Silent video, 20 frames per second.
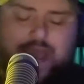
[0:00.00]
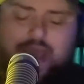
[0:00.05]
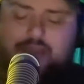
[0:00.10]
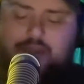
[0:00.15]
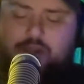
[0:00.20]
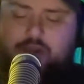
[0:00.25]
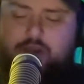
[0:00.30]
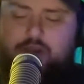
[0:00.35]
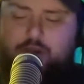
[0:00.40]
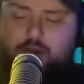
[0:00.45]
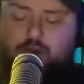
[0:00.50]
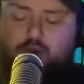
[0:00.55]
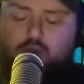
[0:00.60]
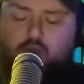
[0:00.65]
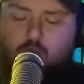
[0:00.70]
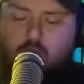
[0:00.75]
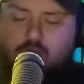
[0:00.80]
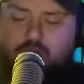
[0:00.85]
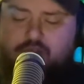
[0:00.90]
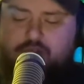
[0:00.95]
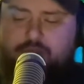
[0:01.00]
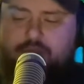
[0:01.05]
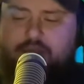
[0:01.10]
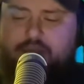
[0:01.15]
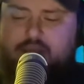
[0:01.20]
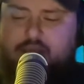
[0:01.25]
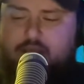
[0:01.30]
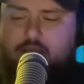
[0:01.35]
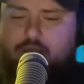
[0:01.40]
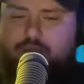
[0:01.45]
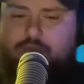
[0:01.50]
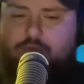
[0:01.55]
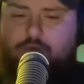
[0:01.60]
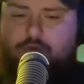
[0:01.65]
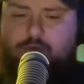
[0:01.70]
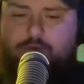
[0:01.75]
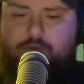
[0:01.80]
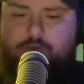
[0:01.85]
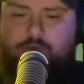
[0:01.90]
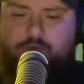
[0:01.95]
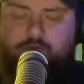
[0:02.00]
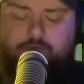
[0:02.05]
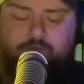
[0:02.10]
And you want to be careful.